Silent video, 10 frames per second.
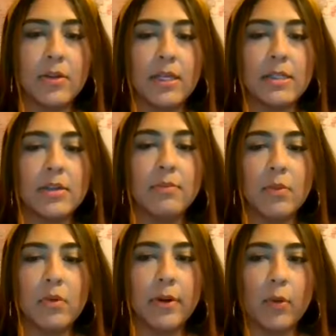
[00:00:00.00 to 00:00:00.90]
these are
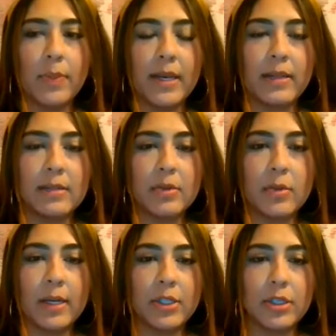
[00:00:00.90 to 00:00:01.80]
more open-ended
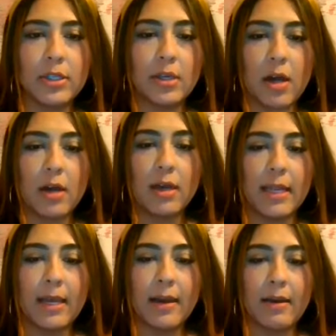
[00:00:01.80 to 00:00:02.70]
questions on,
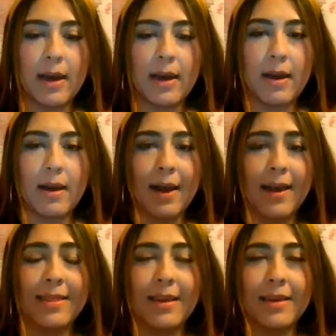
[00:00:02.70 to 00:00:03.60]
I
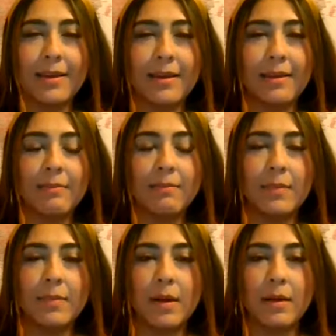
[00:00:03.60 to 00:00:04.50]
think,
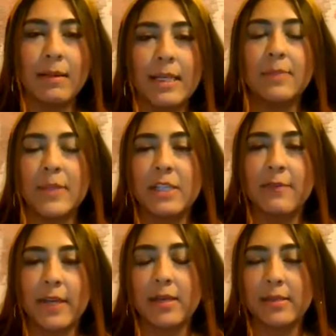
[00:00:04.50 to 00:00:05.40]
like
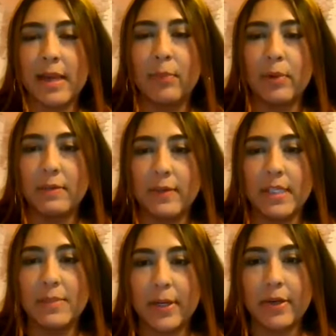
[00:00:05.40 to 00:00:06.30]
specific examples of
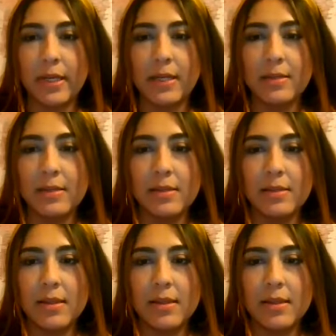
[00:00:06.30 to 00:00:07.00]
experience,